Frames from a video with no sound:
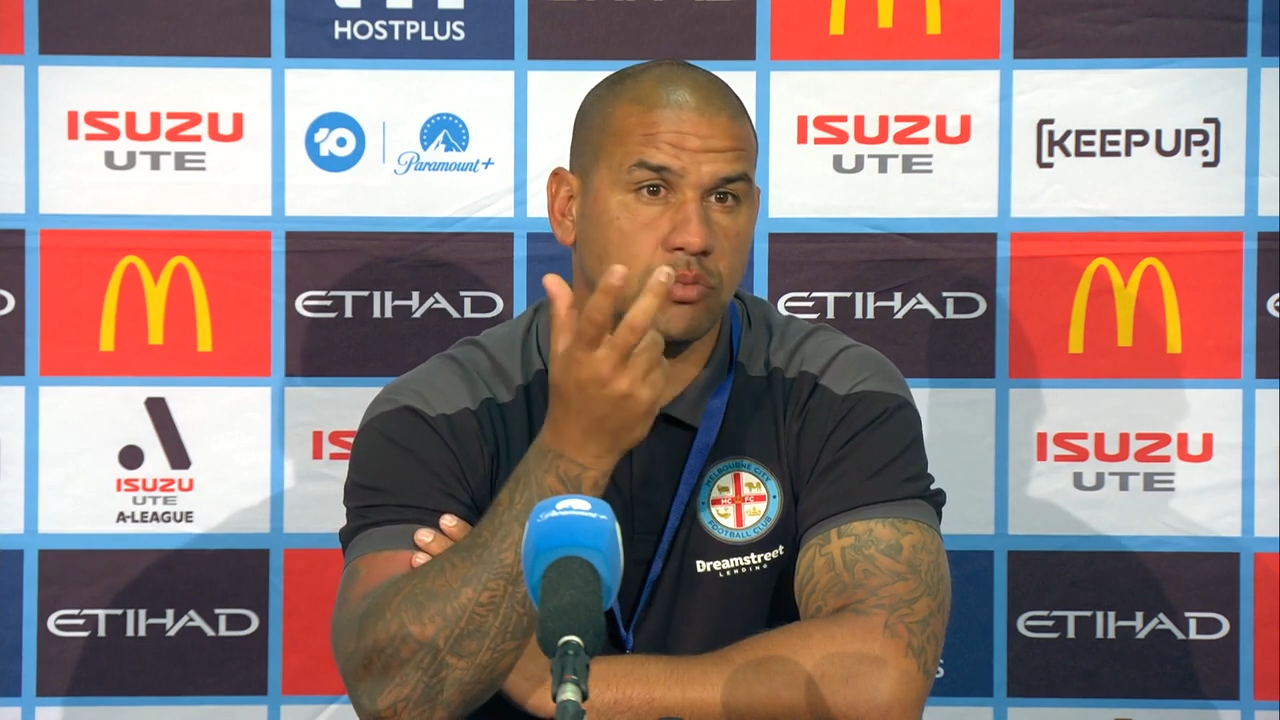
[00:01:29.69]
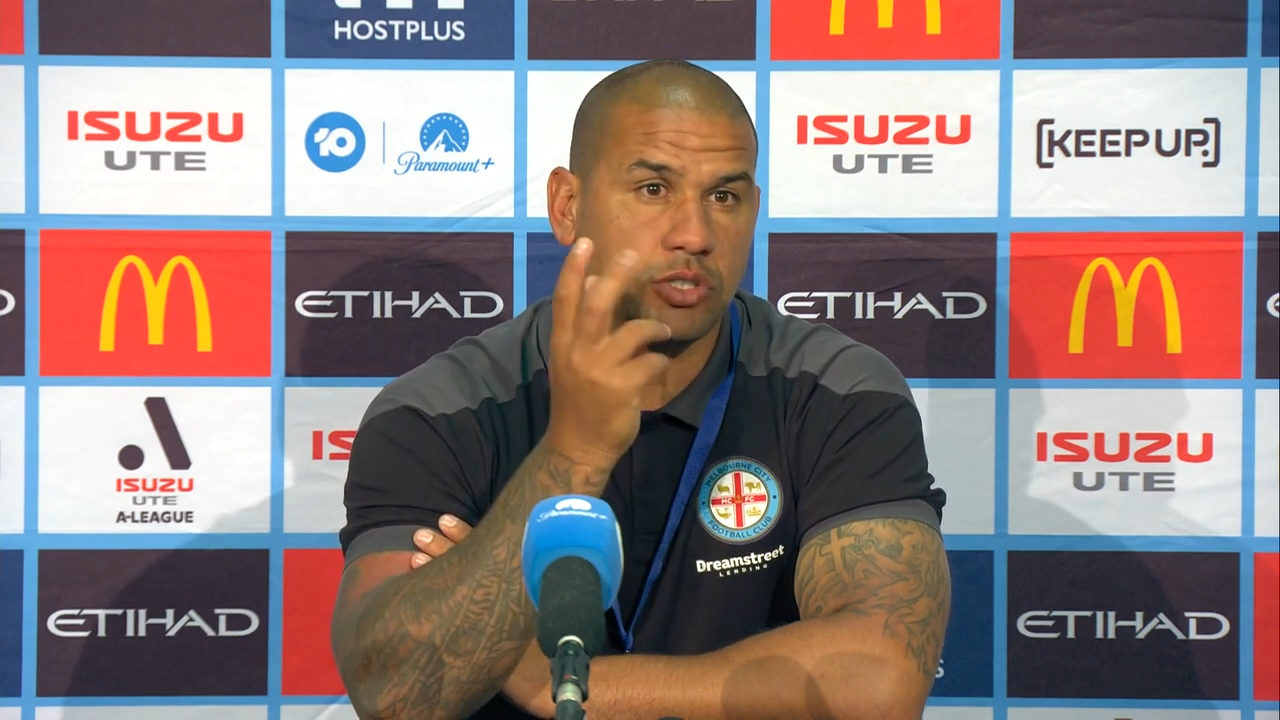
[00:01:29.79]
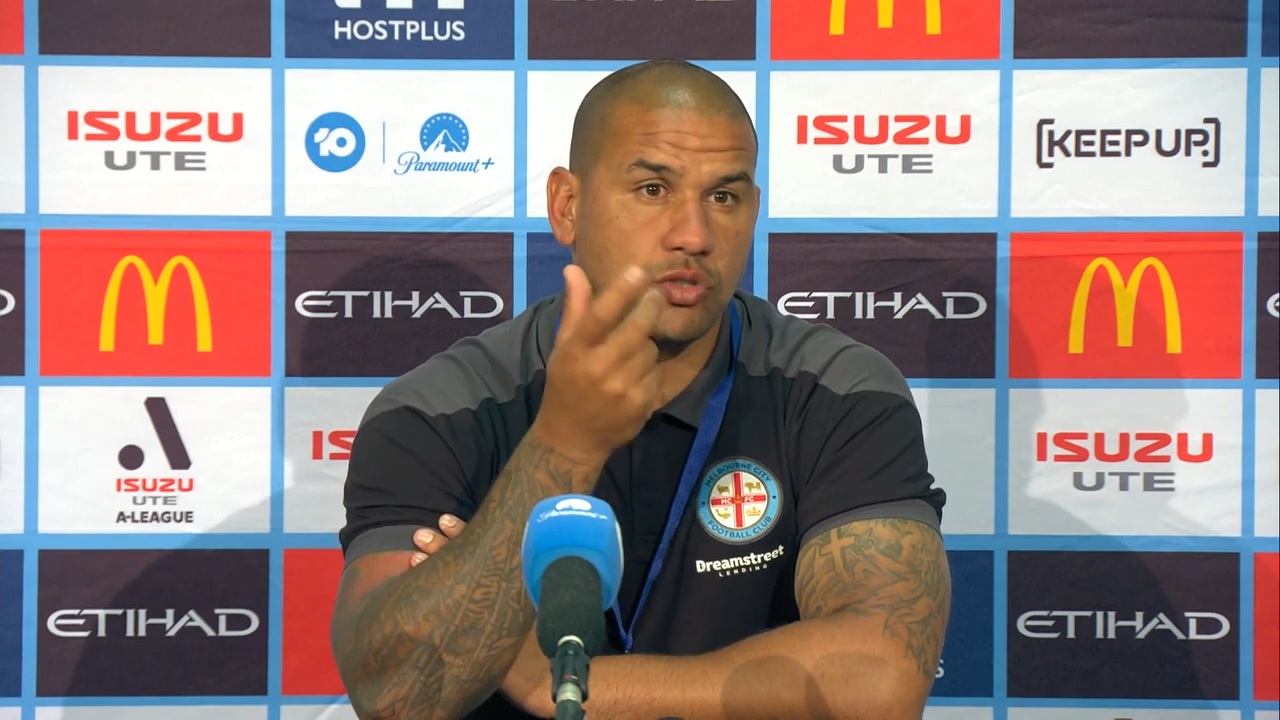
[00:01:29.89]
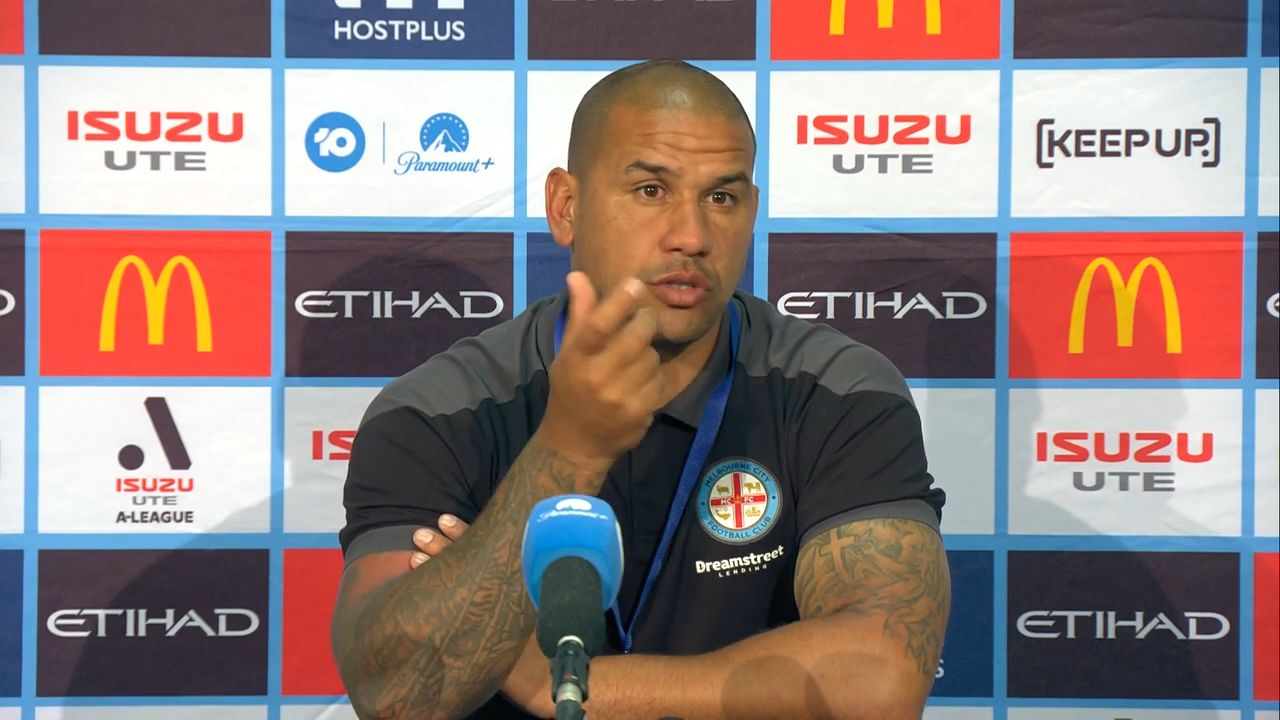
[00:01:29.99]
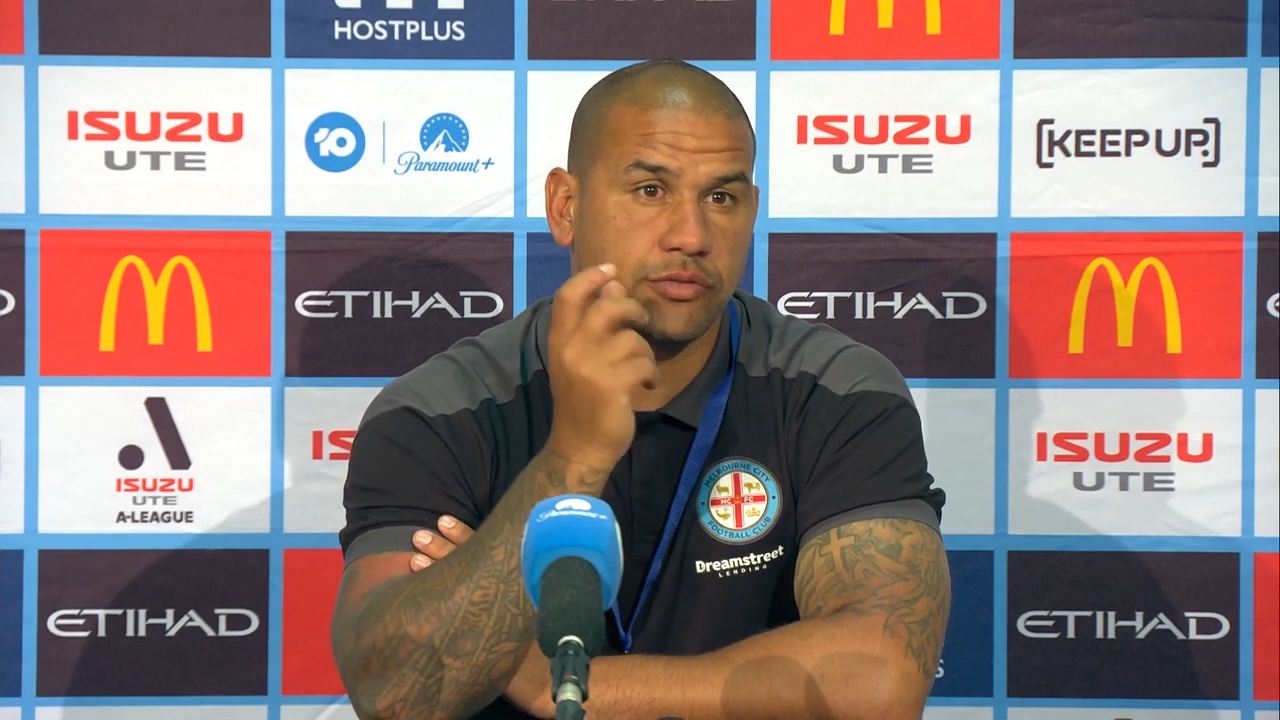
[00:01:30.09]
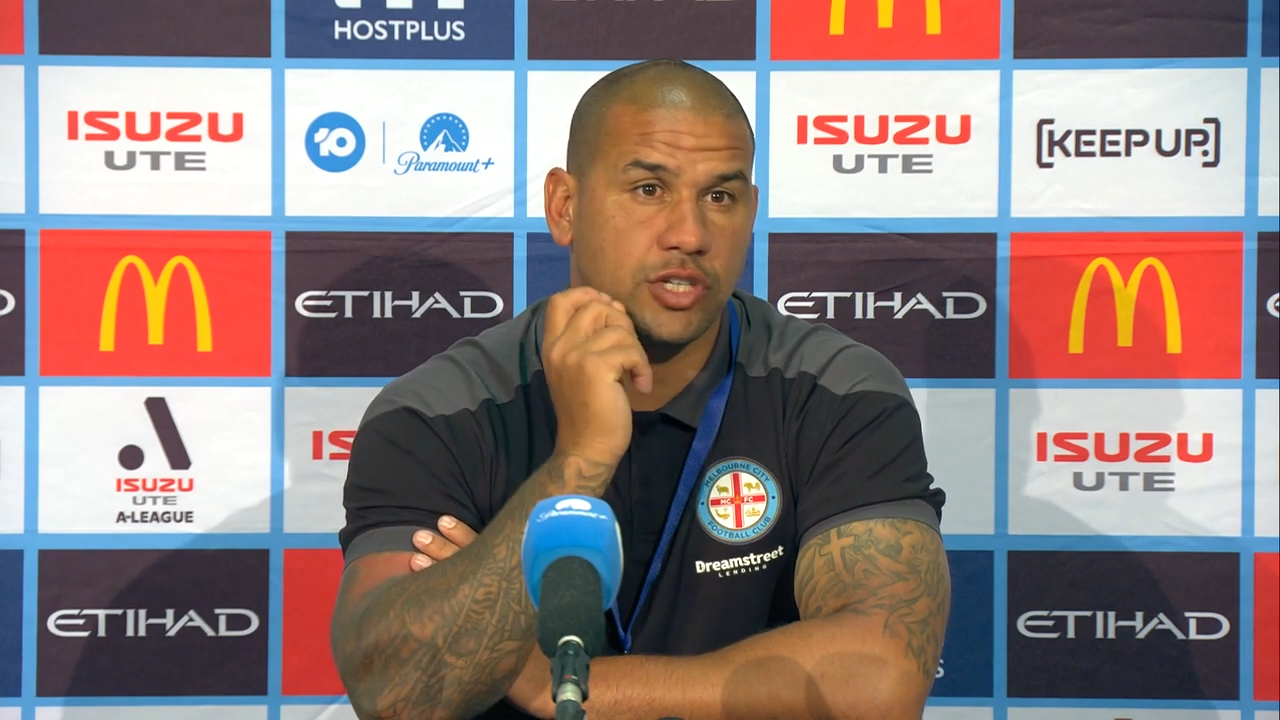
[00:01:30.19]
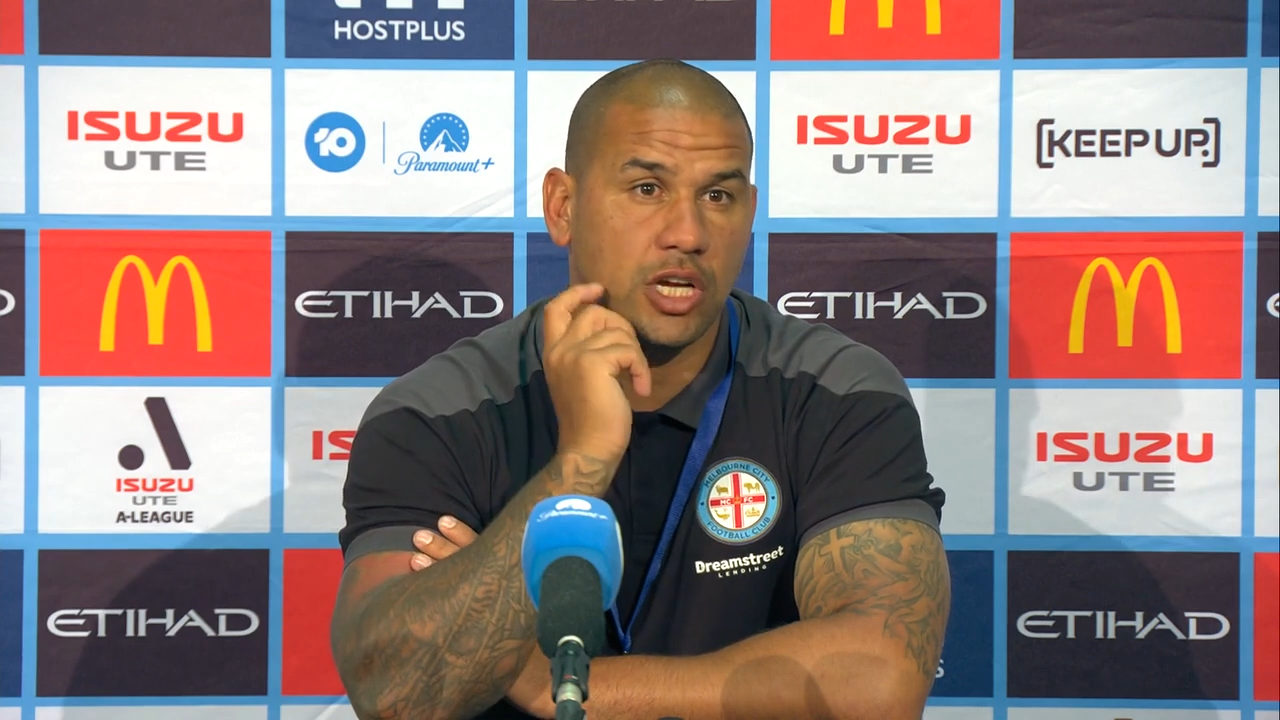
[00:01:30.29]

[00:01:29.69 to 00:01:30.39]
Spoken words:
we sort of